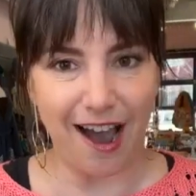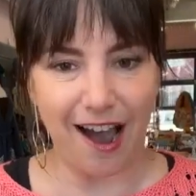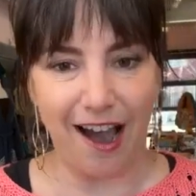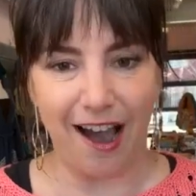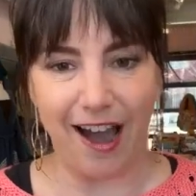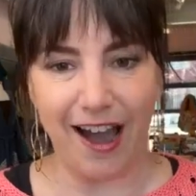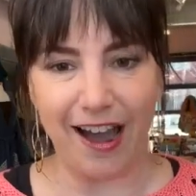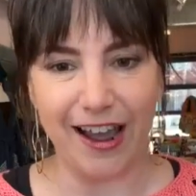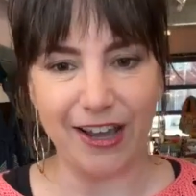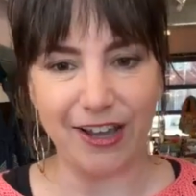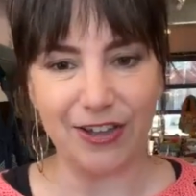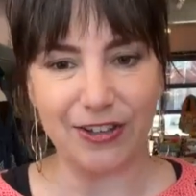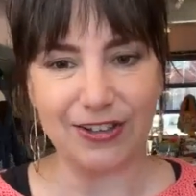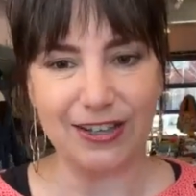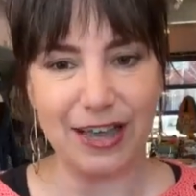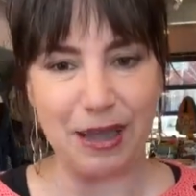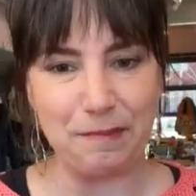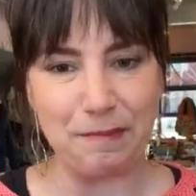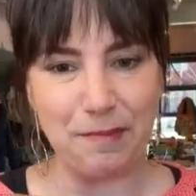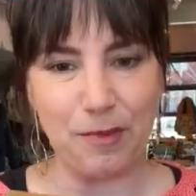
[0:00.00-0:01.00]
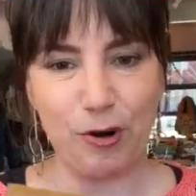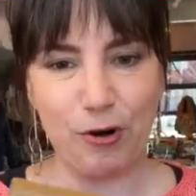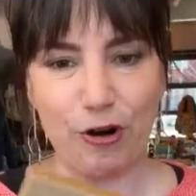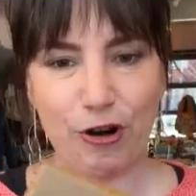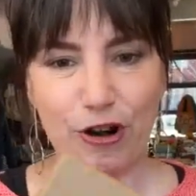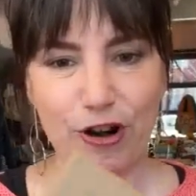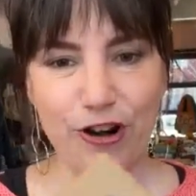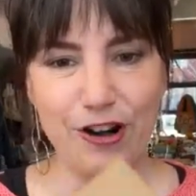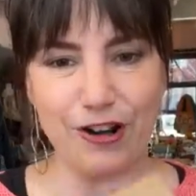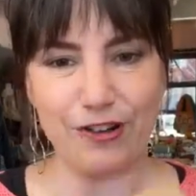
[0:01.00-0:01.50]
I could get
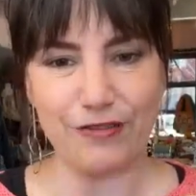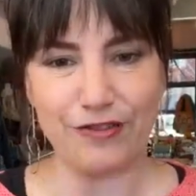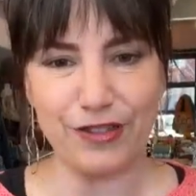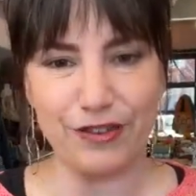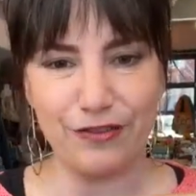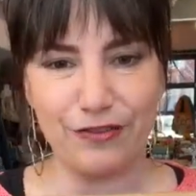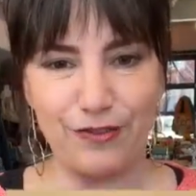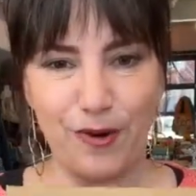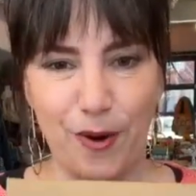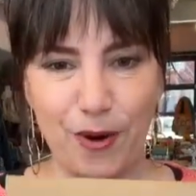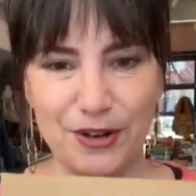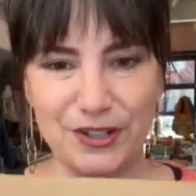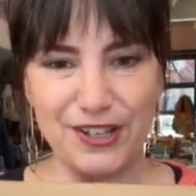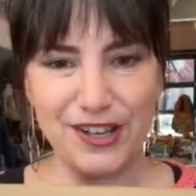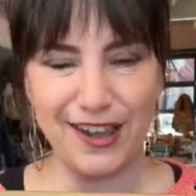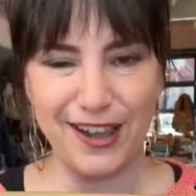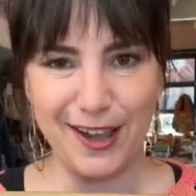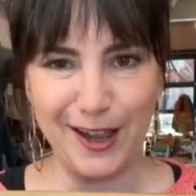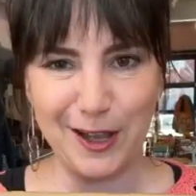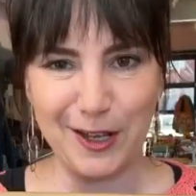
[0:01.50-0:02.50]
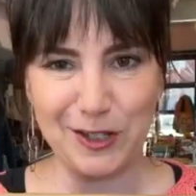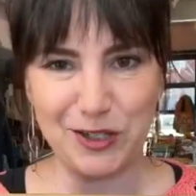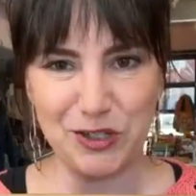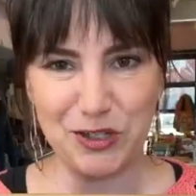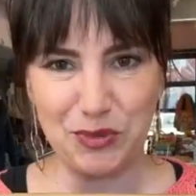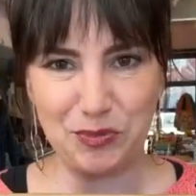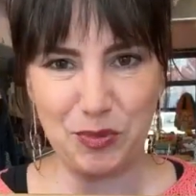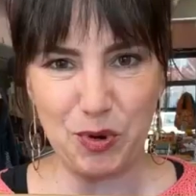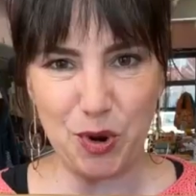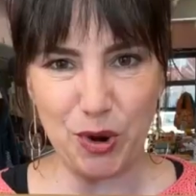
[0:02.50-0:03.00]
more of the Forte
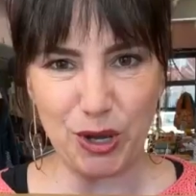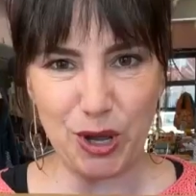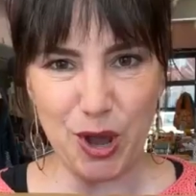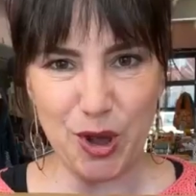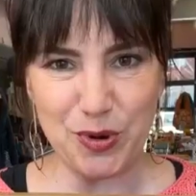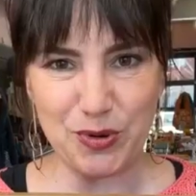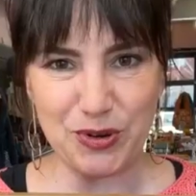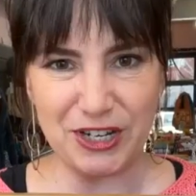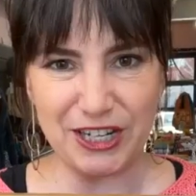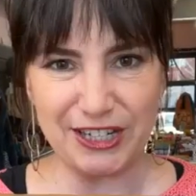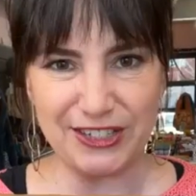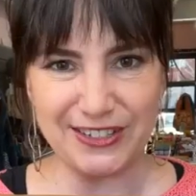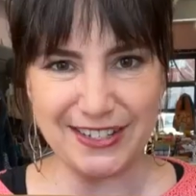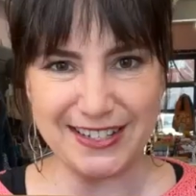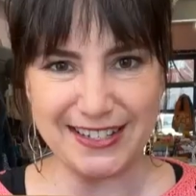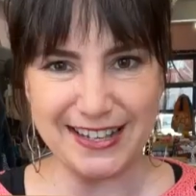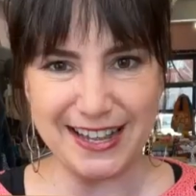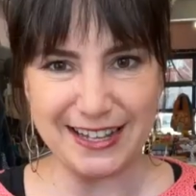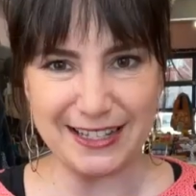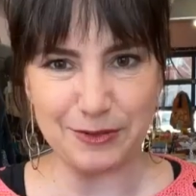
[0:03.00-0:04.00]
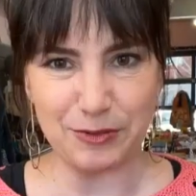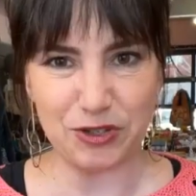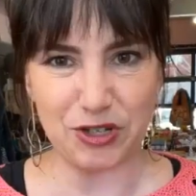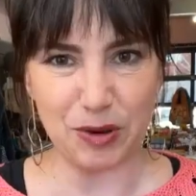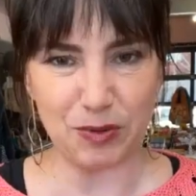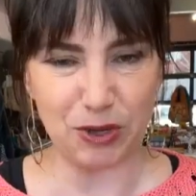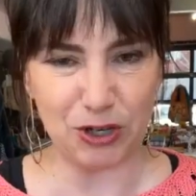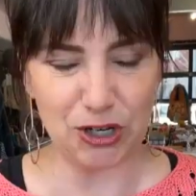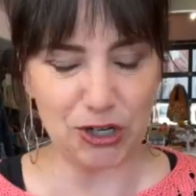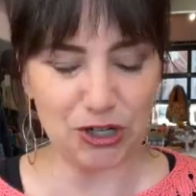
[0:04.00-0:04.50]
2.0 needle sets,
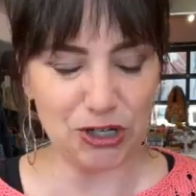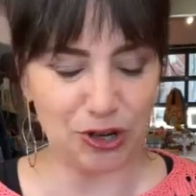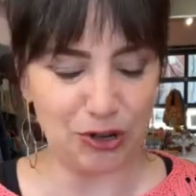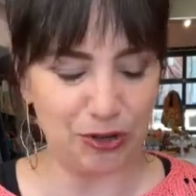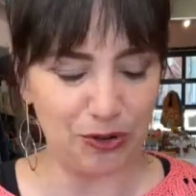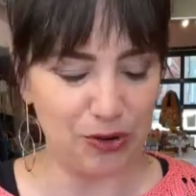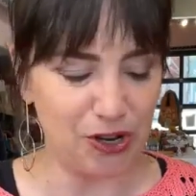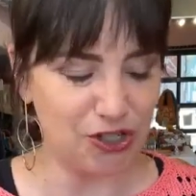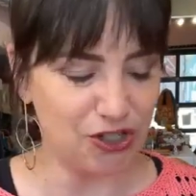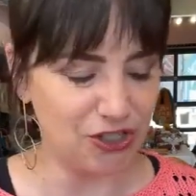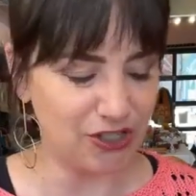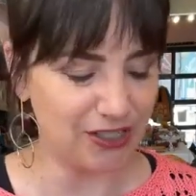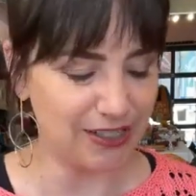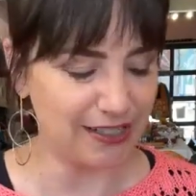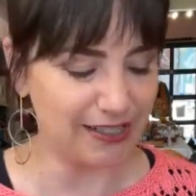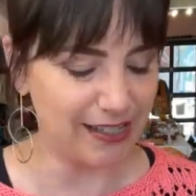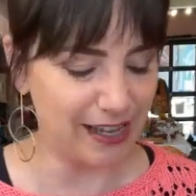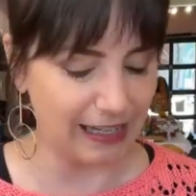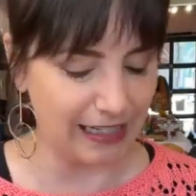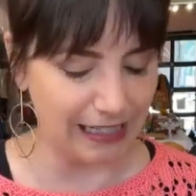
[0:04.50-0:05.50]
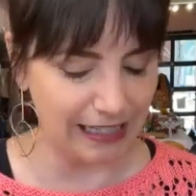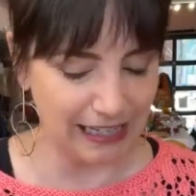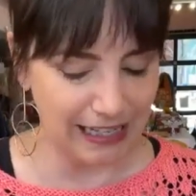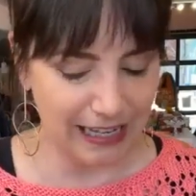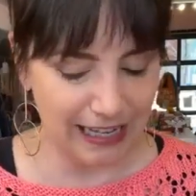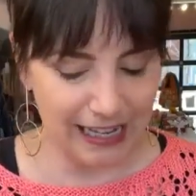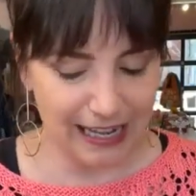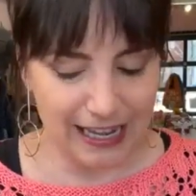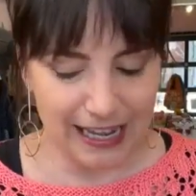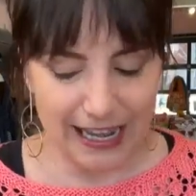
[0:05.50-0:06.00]
which I'm going to show you in just a second.
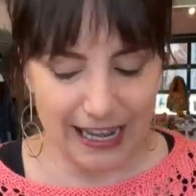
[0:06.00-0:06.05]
